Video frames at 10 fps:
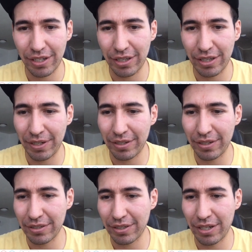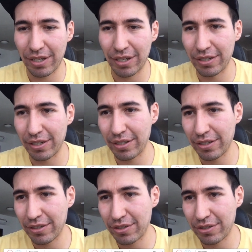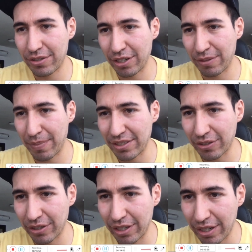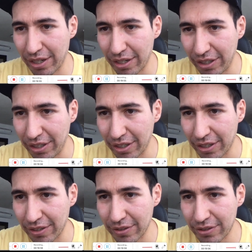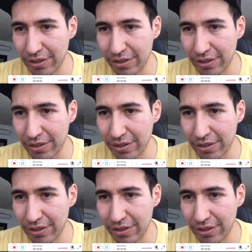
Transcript: Let me share my screen here.